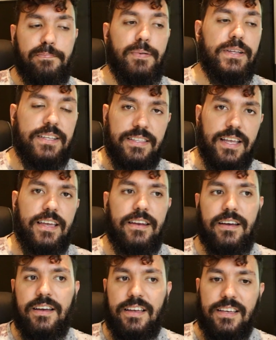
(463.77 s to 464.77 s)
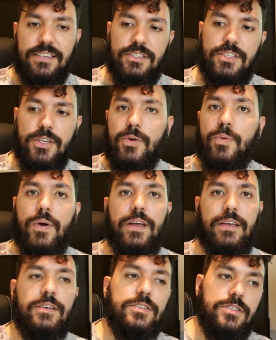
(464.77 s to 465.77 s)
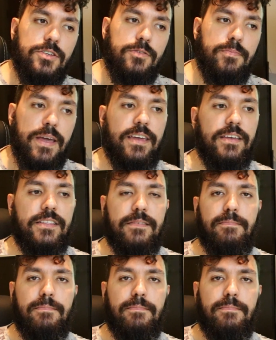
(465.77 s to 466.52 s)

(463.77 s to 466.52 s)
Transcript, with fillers: but the data is still making